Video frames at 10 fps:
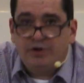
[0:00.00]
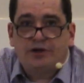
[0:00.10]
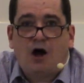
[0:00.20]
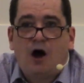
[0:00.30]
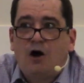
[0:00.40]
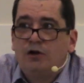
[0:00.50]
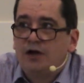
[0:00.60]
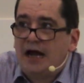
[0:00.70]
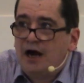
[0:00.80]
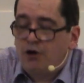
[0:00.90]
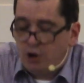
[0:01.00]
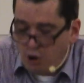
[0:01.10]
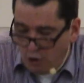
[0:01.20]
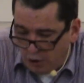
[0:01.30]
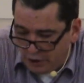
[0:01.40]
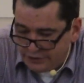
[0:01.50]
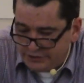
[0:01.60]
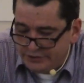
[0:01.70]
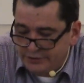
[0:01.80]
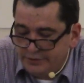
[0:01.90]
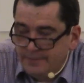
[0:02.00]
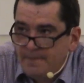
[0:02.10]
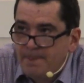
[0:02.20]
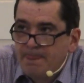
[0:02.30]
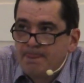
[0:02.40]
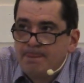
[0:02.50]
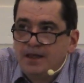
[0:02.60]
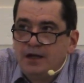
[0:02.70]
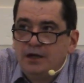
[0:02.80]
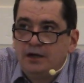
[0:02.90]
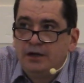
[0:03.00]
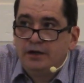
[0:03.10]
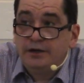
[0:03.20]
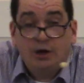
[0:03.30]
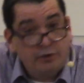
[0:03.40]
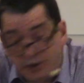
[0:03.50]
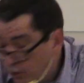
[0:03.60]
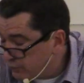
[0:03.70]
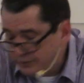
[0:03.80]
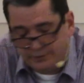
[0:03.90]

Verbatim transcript: with all our hearts. Yet we don't.